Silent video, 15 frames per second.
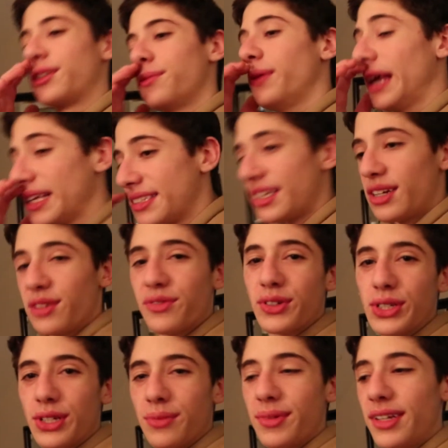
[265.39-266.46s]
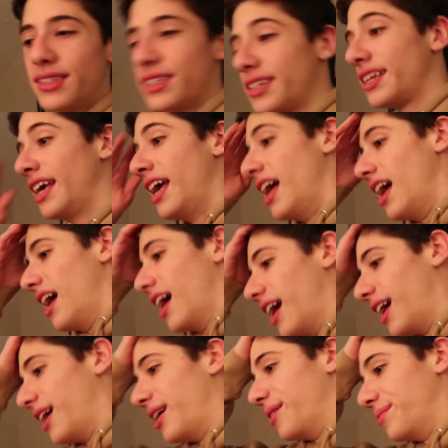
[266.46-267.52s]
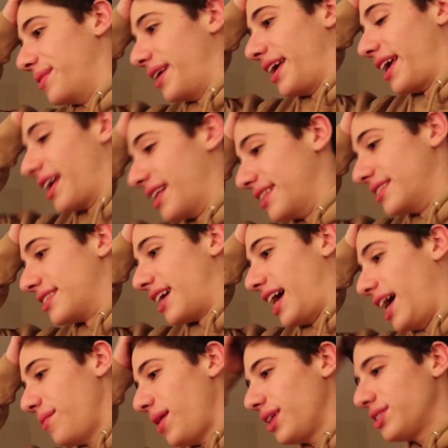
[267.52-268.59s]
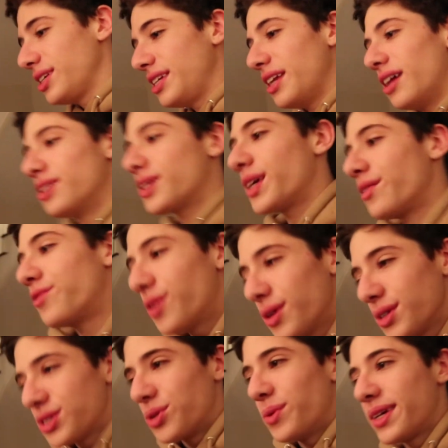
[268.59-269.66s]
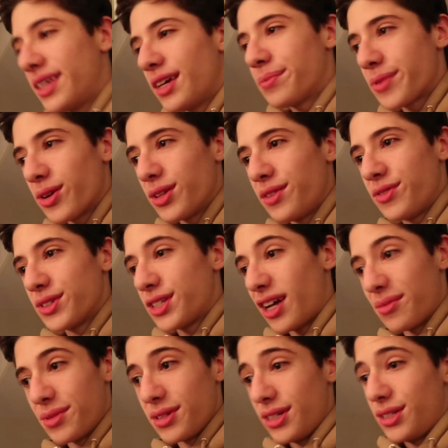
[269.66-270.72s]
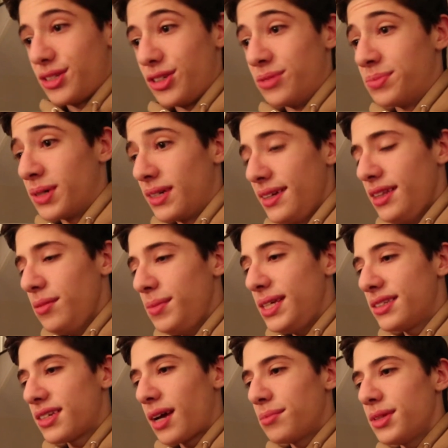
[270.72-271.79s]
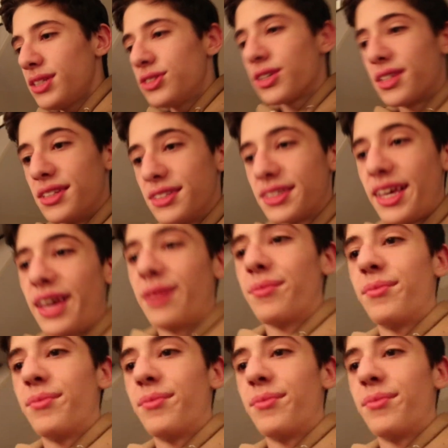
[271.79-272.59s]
They're playing standard for some reason, and I'm actually not looking forward to waking up early for top 32, but in the meantime, let's look at this game.